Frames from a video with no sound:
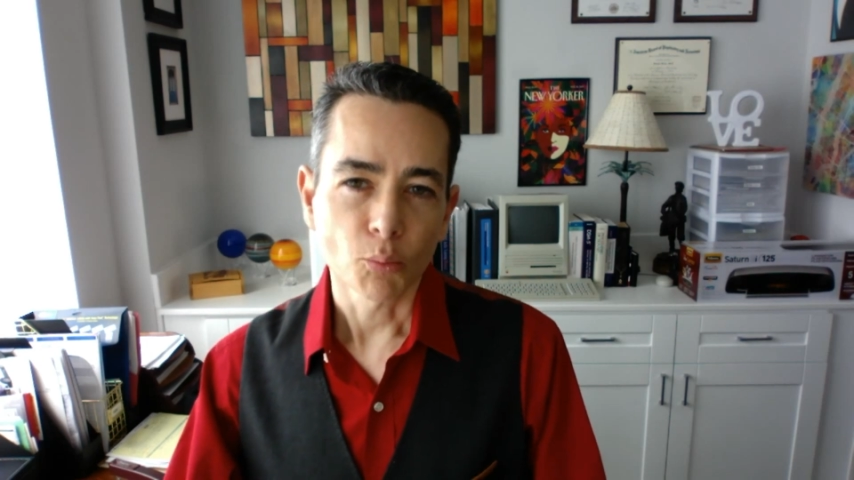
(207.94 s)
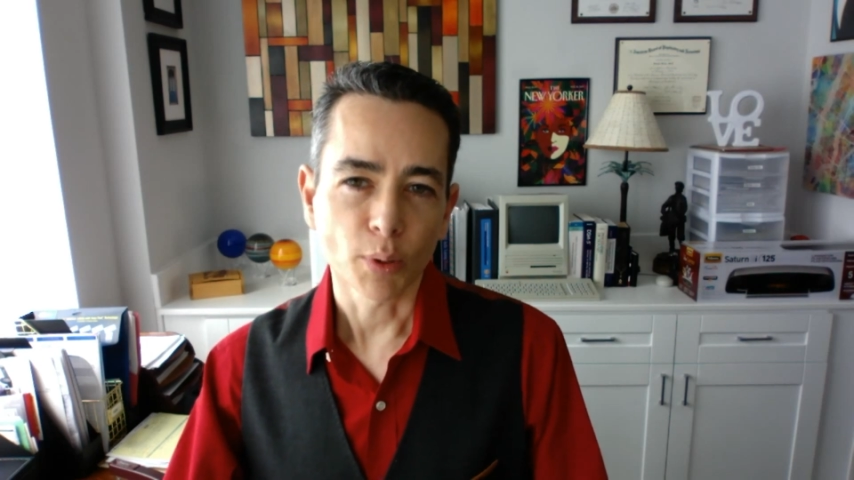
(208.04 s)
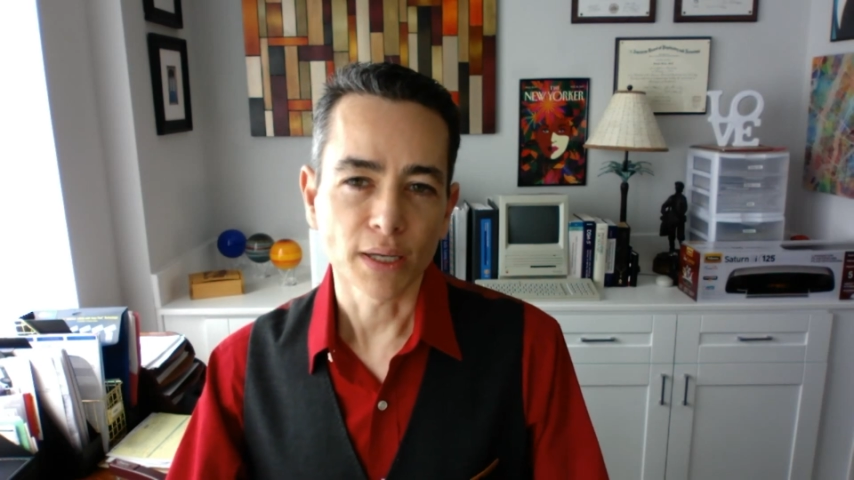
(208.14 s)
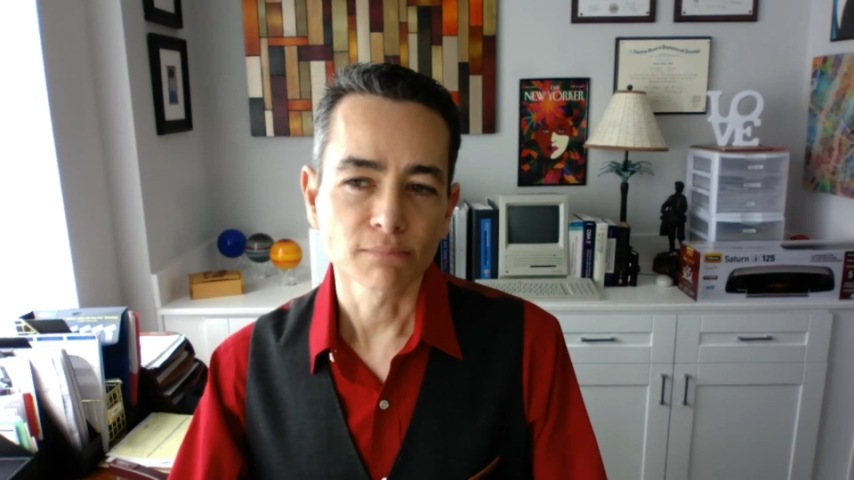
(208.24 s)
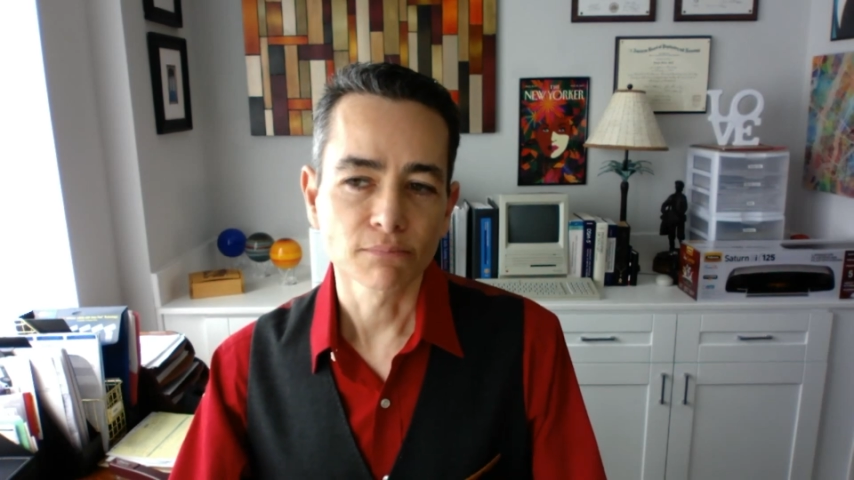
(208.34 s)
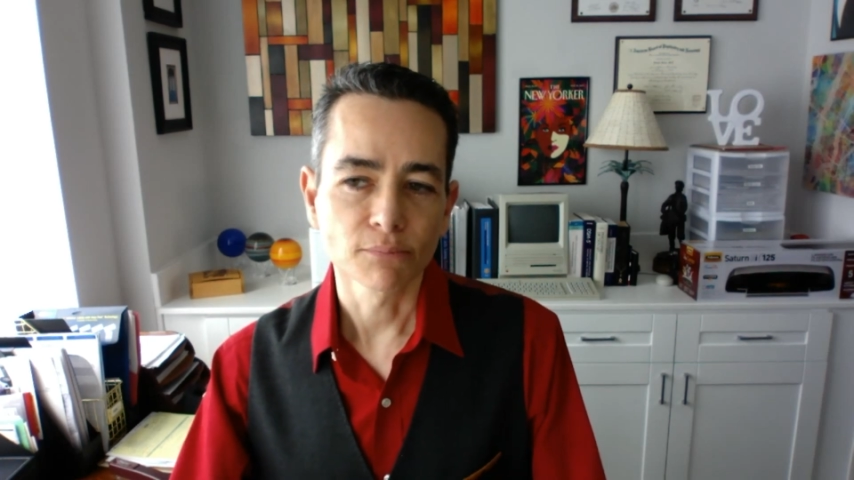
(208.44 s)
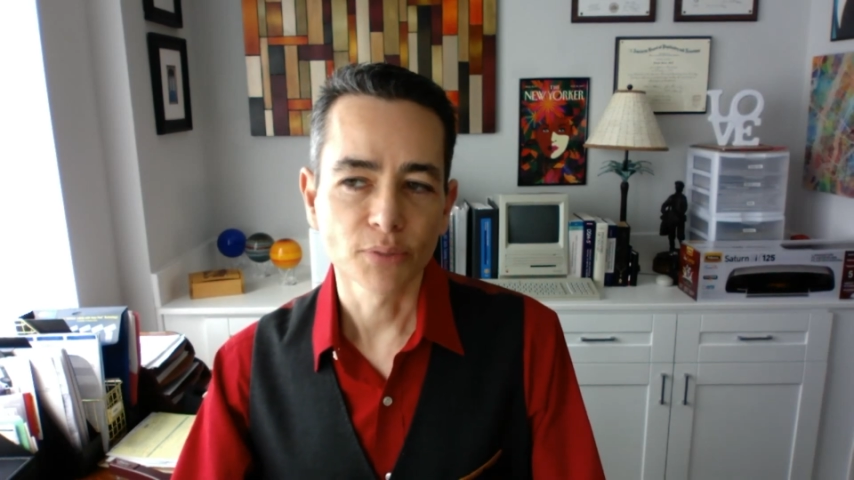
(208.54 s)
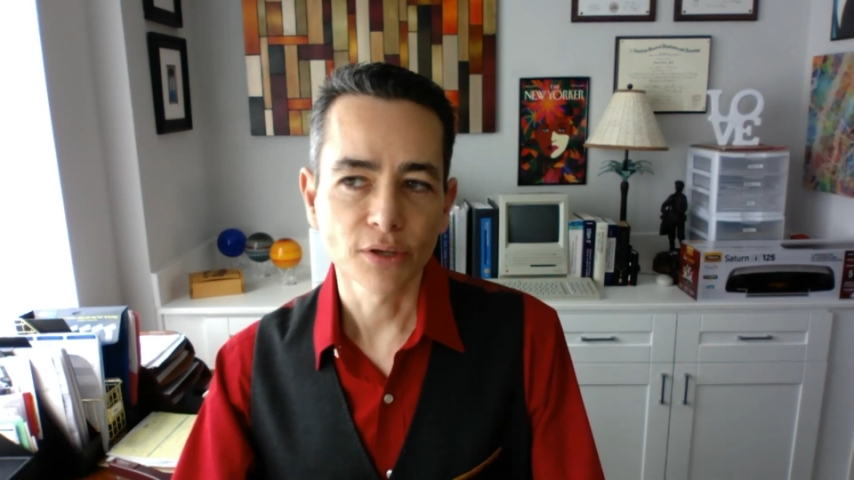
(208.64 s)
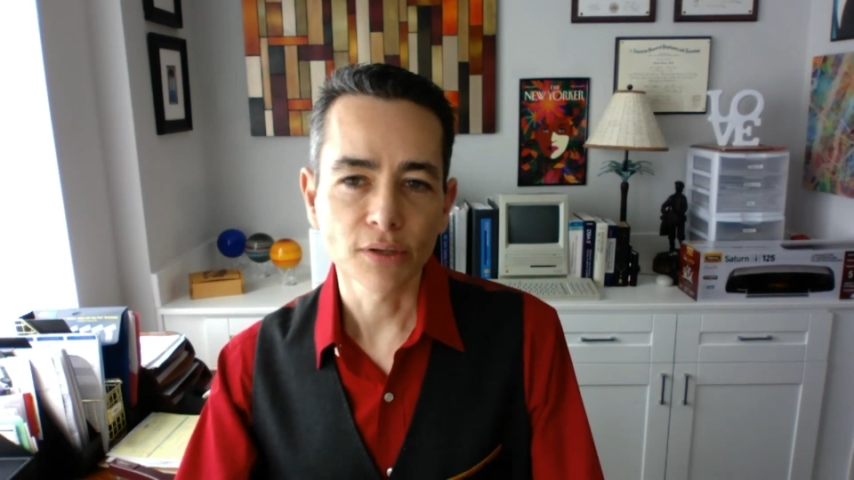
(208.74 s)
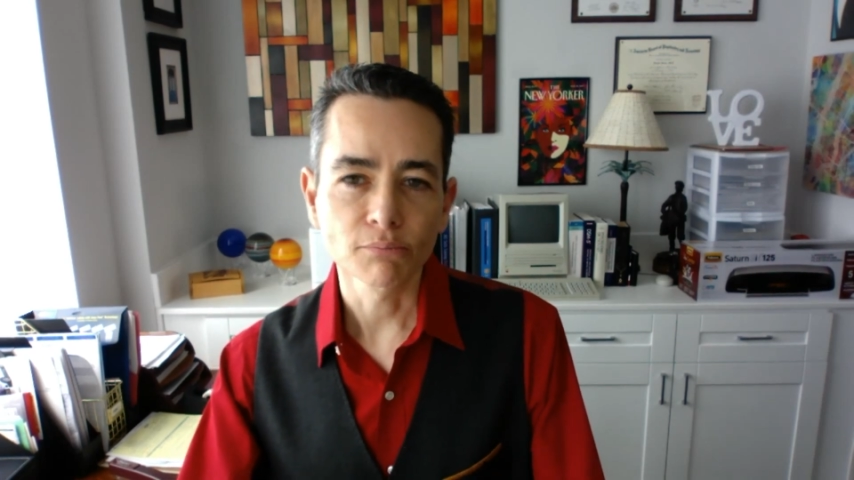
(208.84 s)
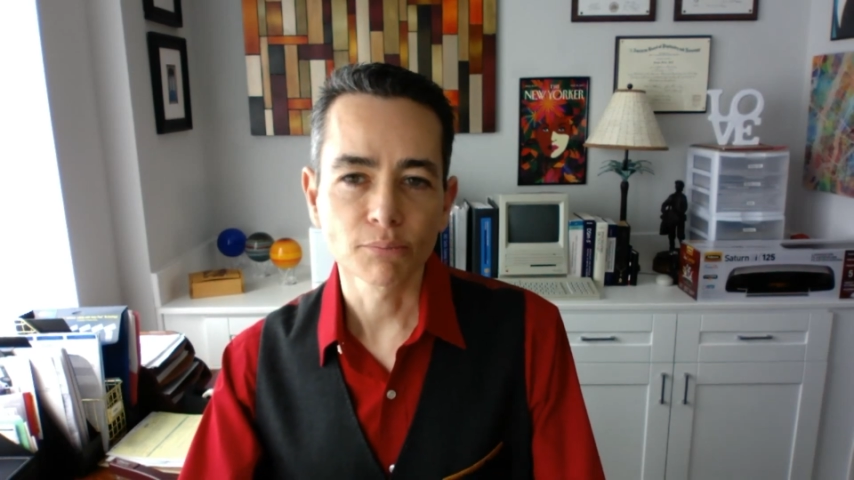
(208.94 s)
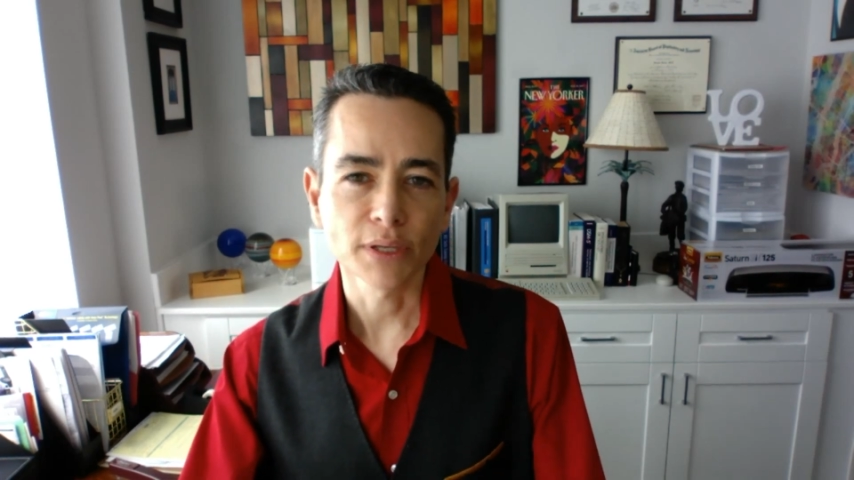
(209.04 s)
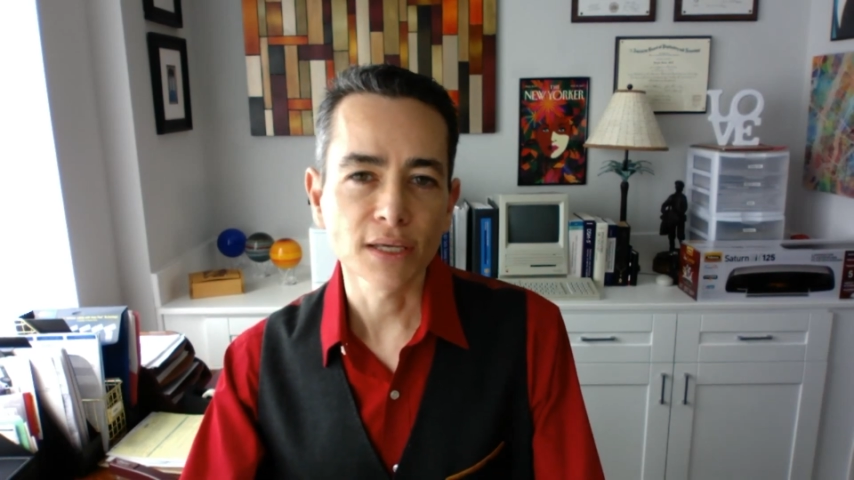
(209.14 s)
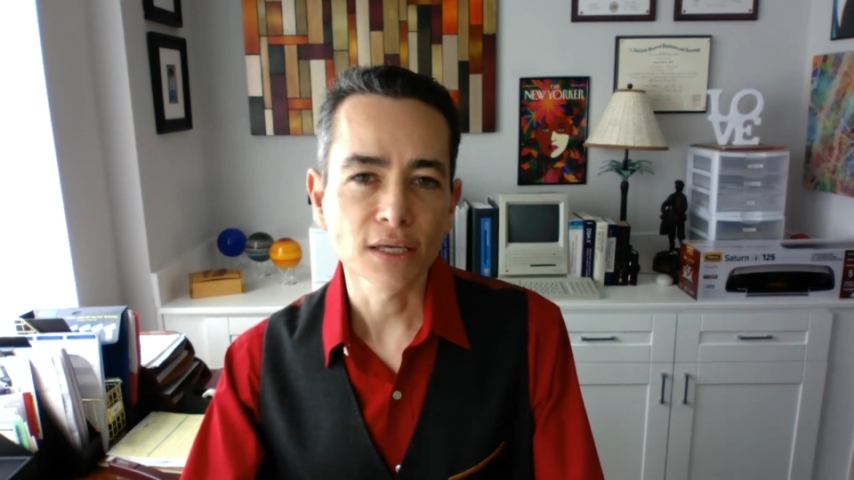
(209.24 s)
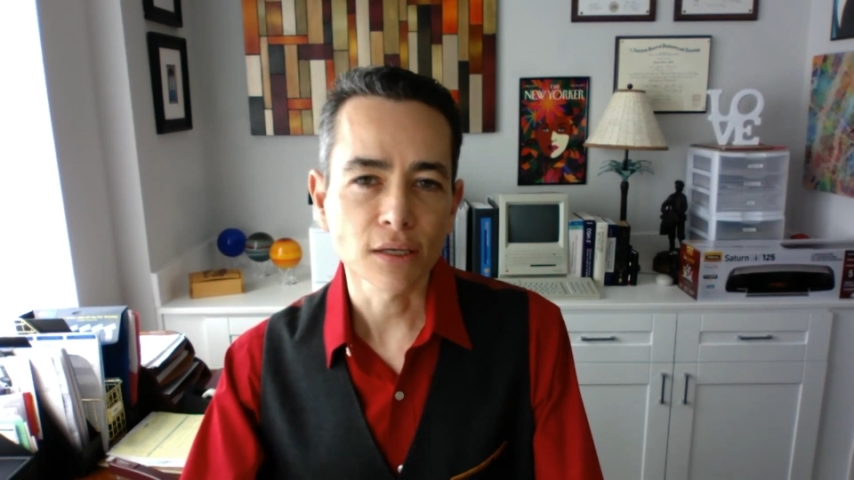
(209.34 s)
But
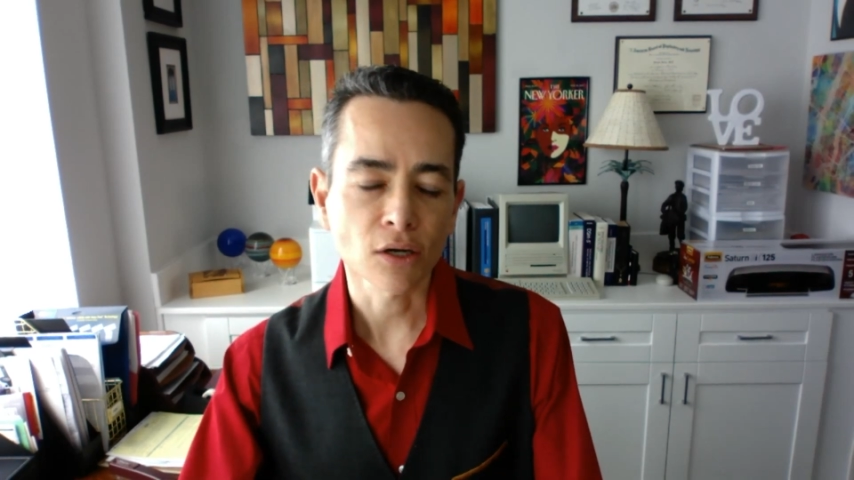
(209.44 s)
be